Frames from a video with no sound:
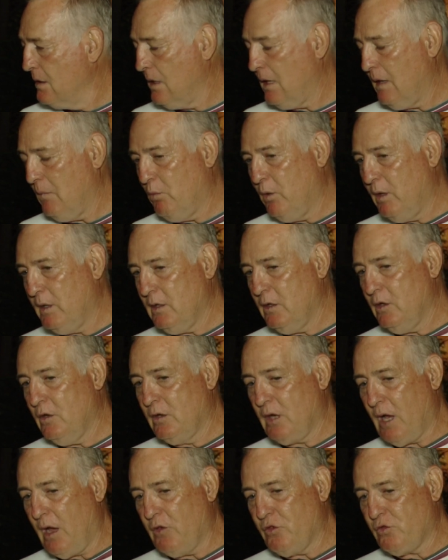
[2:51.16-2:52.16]
And when you
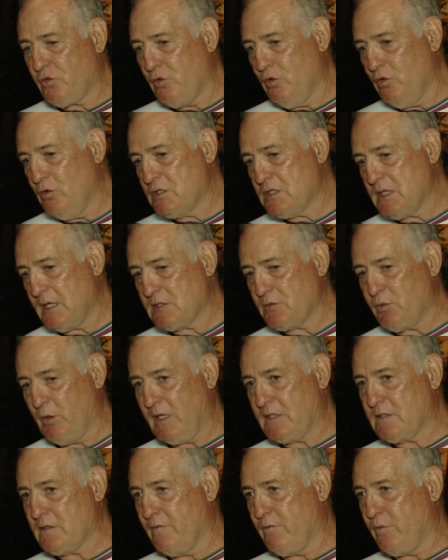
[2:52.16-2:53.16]
go through six
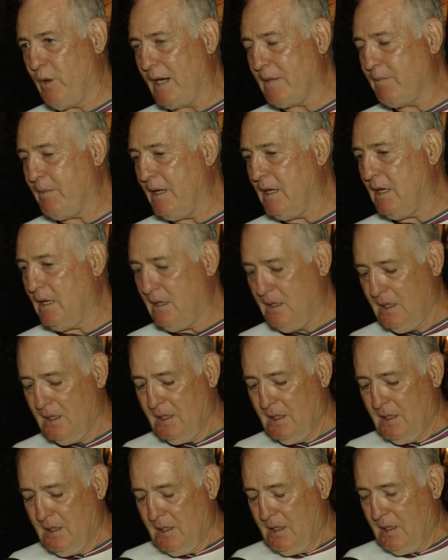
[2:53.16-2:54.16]
weeks of rugby,
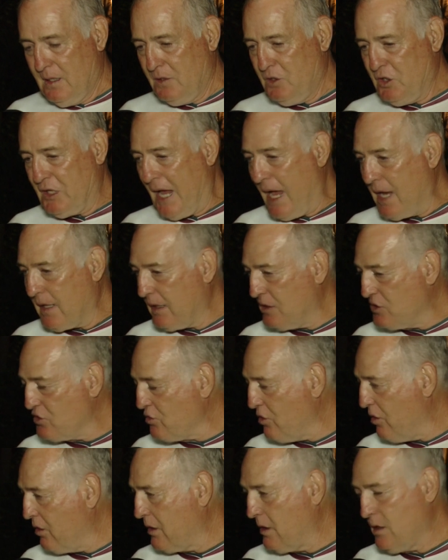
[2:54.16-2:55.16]
you can't get
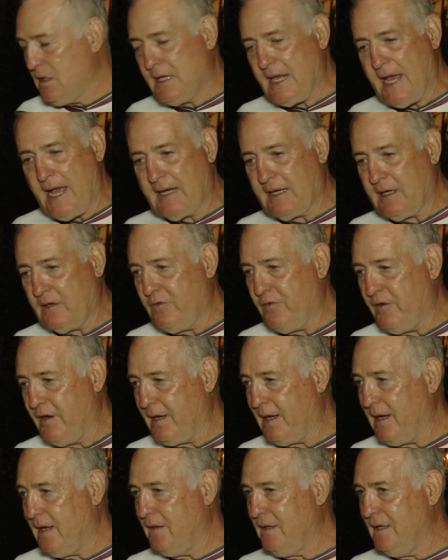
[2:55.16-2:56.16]
stronger, you can't get
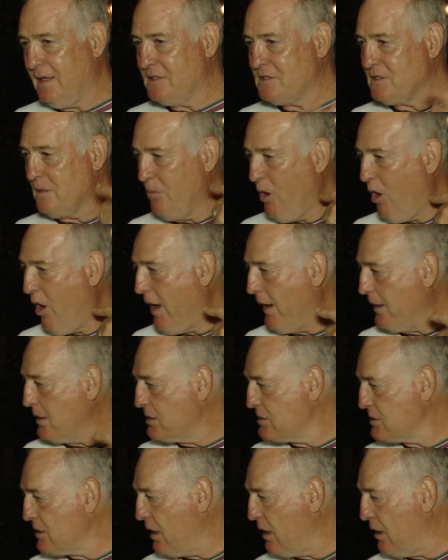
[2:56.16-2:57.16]
fitter, then it's the
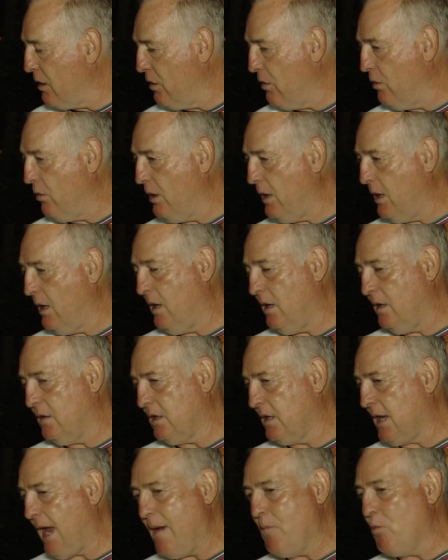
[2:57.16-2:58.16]
mind. So it,
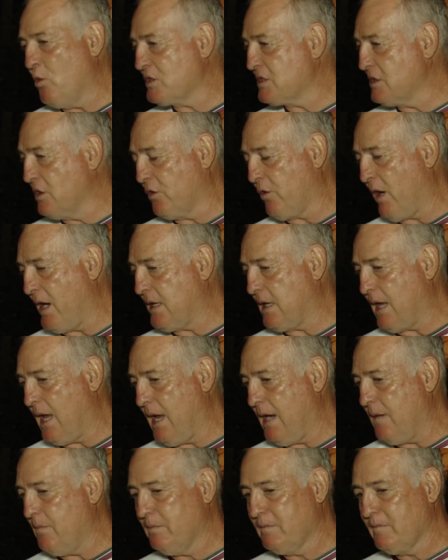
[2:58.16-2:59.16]
the game wasn't a great
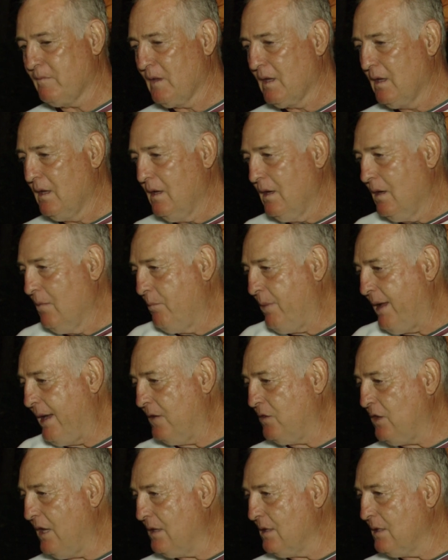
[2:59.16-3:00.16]
game, but
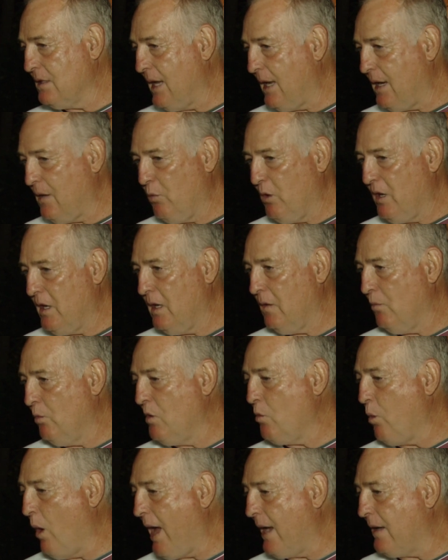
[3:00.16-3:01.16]
at the end of the day, we,
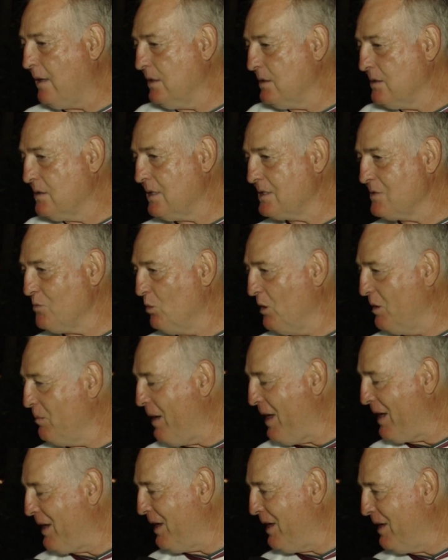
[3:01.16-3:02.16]
we won, and it doesn't really
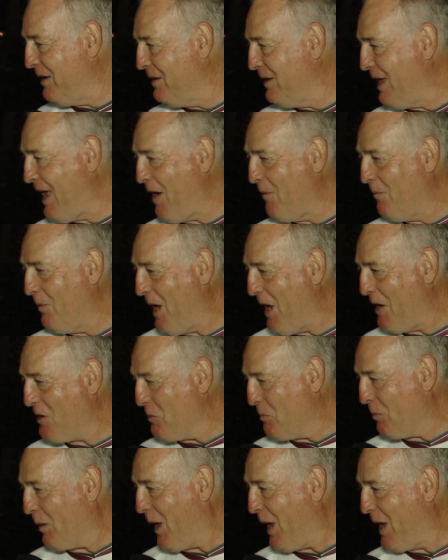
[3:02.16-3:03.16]
matter how, how
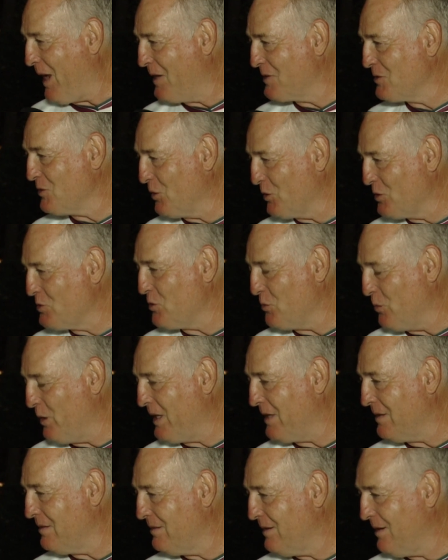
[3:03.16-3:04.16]
you play as long as you
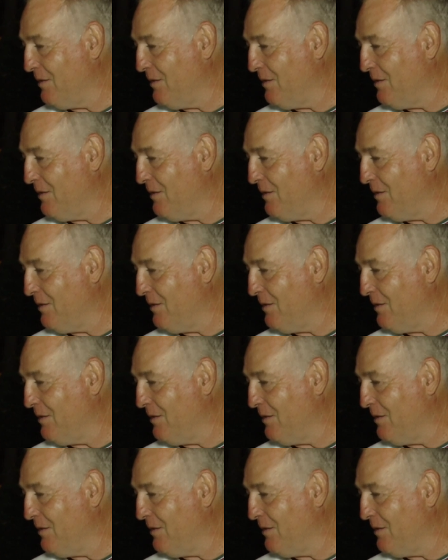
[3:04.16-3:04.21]
win.